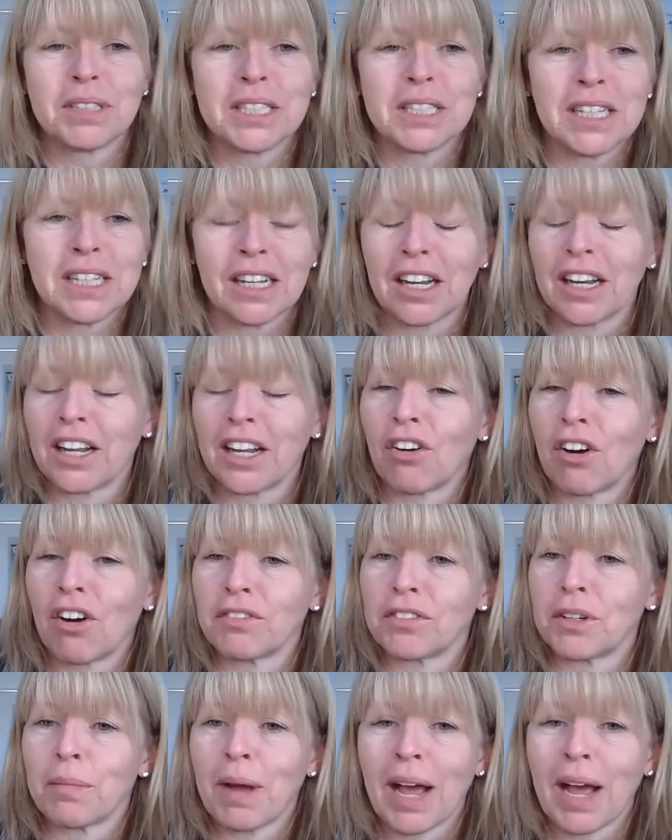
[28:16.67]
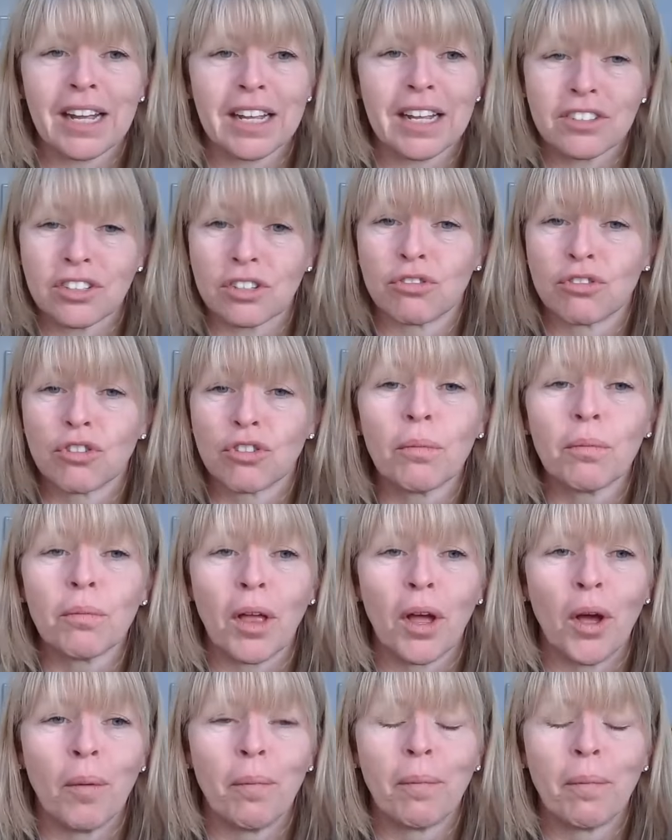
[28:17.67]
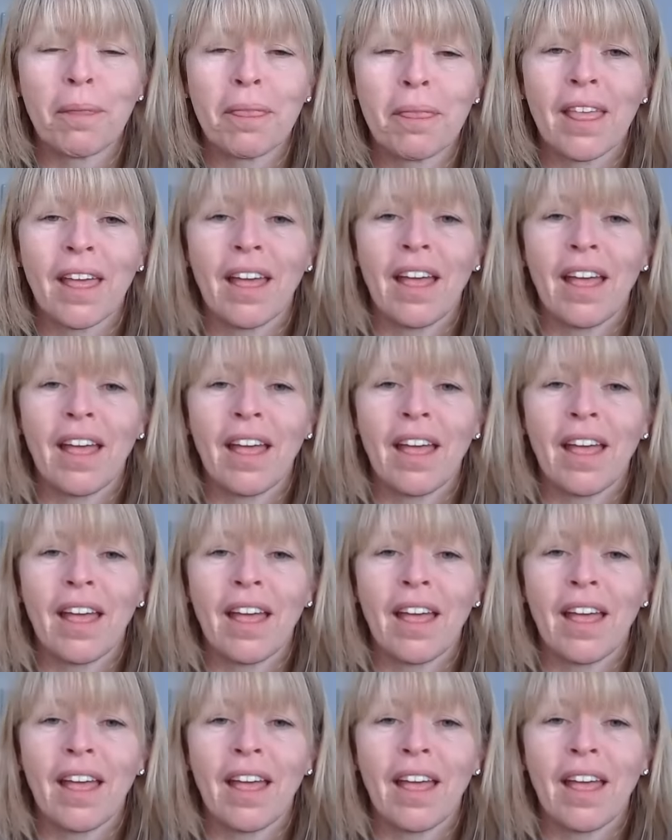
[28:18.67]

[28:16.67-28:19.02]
particularly crafted packets and drop them,